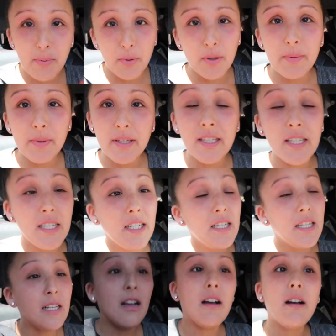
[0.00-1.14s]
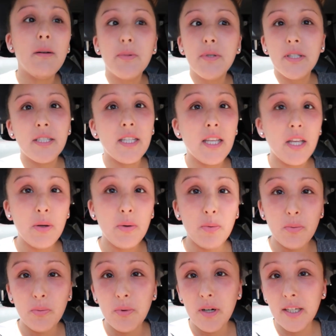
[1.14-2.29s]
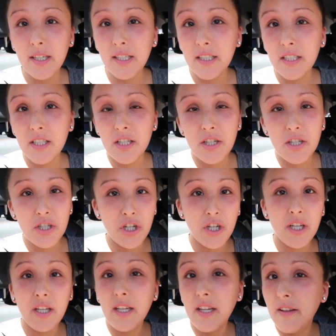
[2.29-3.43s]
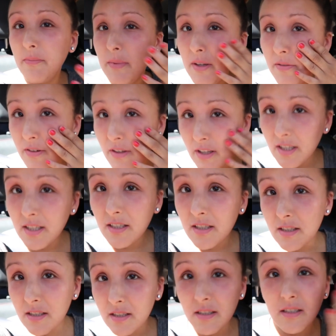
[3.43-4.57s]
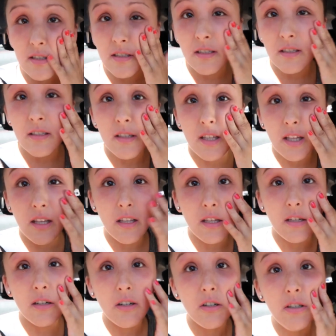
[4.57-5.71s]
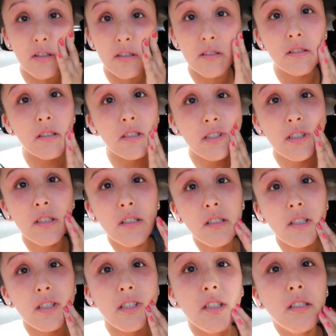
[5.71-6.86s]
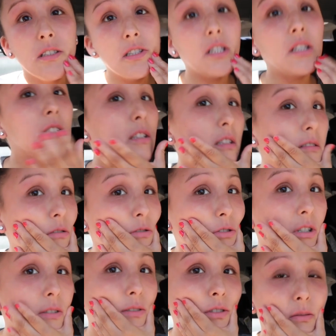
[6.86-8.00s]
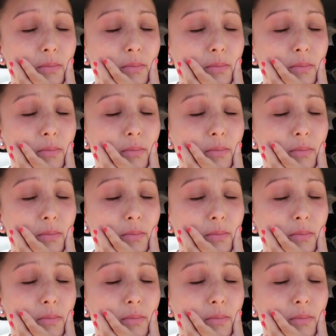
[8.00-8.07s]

appointment, um, to see what she could give me for this. Like, it hurts. Like, whatever.